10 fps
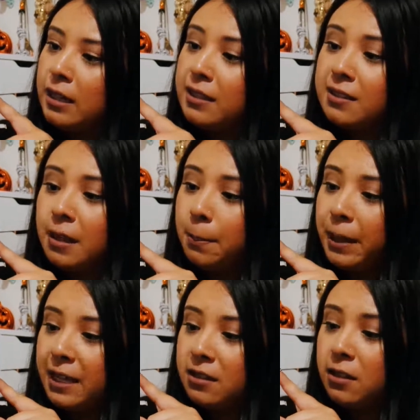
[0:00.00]
it's not
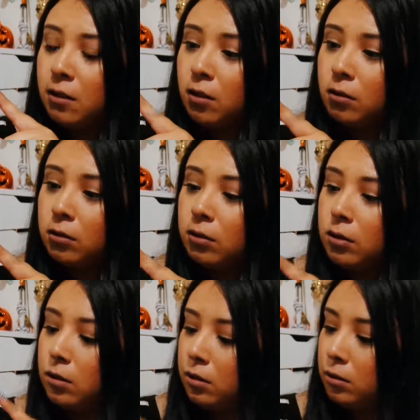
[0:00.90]
painted on
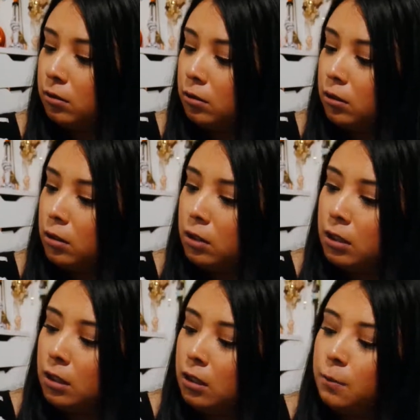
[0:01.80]

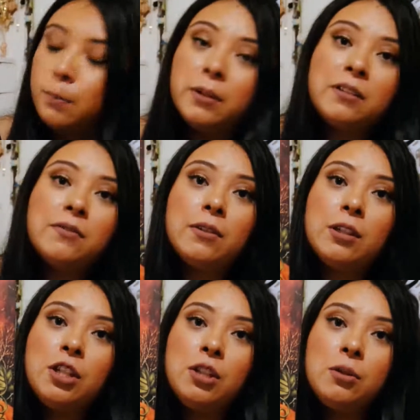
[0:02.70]
but it's
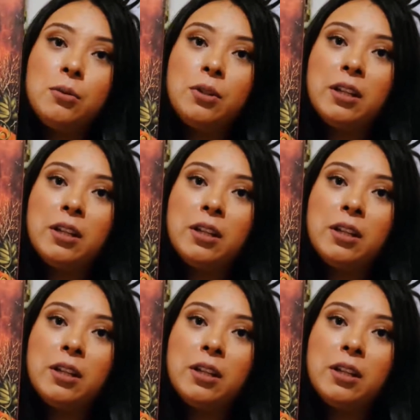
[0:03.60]
very cute